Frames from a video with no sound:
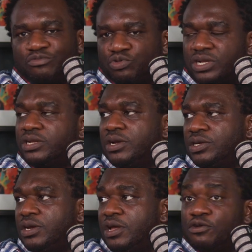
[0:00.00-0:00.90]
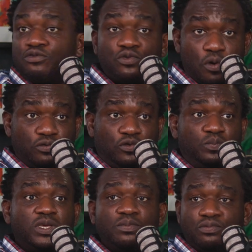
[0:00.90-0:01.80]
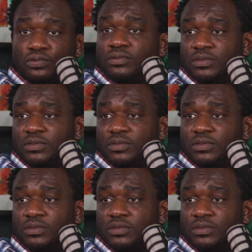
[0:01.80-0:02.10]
research, talk to people,